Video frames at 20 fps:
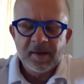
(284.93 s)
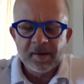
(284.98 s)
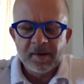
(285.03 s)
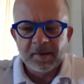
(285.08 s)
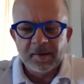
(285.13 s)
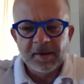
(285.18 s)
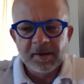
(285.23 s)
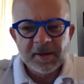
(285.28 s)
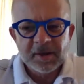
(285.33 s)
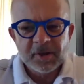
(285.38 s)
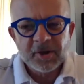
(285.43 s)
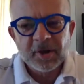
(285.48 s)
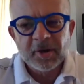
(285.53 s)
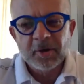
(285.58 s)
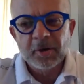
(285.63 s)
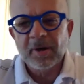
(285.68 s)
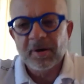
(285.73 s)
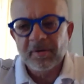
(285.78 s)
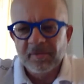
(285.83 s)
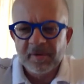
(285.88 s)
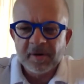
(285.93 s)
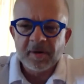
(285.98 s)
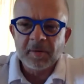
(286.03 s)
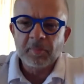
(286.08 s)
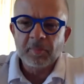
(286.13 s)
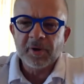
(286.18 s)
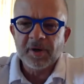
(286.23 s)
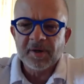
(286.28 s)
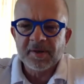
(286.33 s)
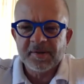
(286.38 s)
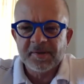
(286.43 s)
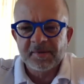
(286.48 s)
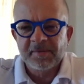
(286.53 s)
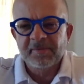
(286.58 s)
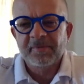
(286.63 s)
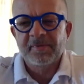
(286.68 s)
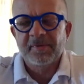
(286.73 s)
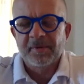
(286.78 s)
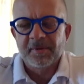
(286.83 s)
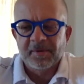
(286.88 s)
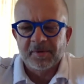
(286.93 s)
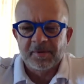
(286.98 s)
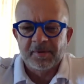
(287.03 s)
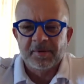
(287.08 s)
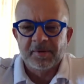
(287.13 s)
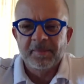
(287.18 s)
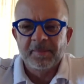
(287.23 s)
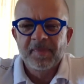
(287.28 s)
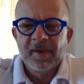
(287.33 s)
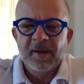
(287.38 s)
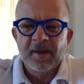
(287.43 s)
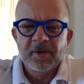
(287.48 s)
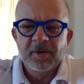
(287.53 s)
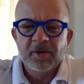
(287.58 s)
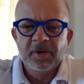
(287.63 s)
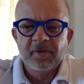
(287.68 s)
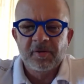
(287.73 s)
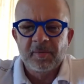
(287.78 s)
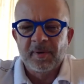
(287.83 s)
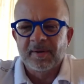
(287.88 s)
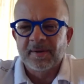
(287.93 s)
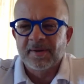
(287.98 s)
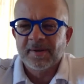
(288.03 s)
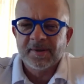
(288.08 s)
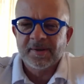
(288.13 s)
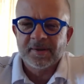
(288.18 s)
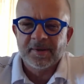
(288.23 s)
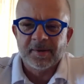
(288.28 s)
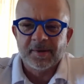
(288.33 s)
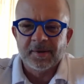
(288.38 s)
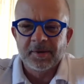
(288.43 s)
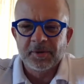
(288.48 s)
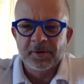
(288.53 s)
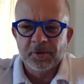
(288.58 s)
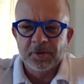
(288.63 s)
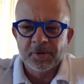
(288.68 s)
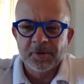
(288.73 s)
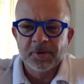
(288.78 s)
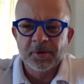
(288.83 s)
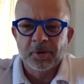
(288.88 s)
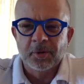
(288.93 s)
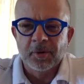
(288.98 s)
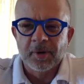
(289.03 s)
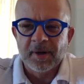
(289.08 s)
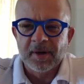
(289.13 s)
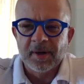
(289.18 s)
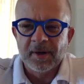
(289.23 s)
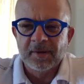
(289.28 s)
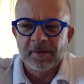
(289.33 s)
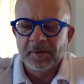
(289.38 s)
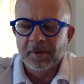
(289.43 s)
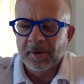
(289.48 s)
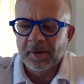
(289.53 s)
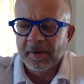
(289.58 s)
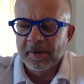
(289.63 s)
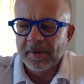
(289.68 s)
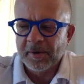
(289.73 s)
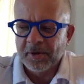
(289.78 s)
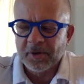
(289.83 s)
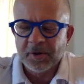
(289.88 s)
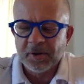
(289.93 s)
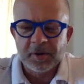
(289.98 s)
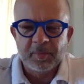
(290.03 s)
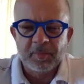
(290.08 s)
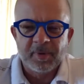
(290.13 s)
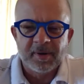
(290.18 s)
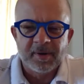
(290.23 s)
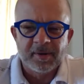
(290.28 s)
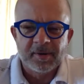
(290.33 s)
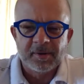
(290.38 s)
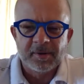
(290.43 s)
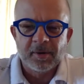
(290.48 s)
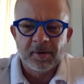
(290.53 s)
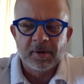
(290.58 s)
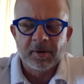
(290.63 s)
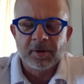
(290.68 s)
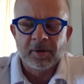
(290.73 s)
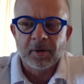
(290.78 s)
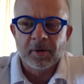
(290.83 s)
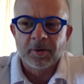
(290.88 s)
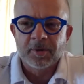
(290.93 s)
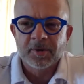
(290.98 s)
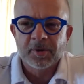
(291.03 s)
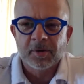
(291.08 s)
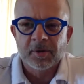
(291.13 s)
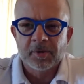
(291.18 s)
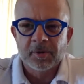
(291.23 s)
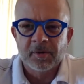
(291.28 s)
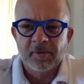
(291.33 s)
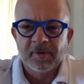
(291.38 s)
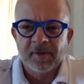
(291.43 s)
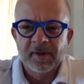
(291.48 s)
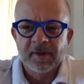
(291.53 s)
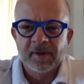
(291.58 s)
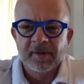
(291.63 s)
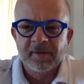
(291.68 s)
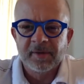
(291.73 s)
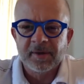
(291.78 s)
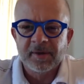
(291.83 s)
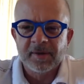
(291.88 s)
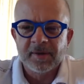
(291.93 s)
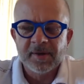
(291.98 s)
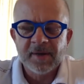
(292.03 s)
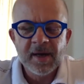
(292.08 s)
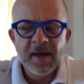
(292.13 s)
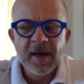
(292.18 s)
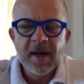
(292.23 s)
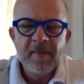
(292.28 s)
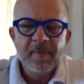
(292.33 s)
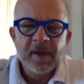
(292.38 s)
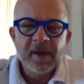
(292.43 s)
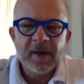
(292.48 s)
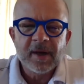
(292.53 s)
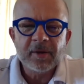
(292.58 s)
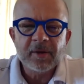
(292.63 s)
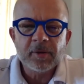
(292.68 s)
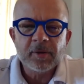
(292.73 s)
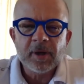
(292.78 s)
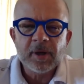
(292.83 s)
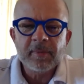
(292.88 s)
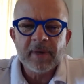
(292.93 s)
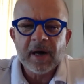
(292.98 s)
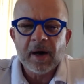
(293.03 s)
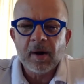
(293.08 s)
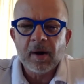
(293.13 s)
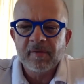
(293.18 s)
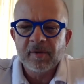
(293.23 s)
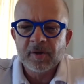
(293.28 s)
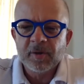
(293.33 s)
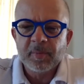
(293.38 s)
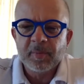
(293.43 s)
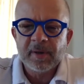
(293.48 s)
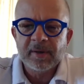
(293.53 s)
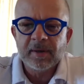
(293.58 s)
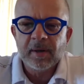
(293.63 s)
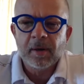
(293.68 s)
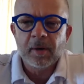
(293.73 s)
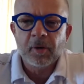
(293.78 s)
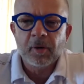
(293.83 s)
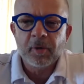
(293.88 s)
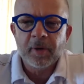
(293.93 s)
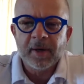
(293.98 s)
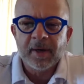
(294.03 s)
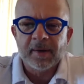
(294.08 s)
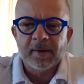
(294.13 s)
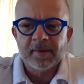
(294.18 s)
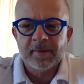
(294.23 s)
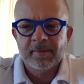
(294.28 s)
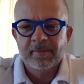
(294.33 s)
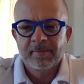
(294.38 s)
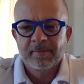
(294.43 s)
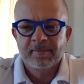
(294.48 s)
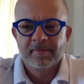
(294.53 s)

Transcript: Ignacia, you have very impressive achievements in your school and in leadership and in all sorts of activities. Can you tell me how have you spent the long weekend?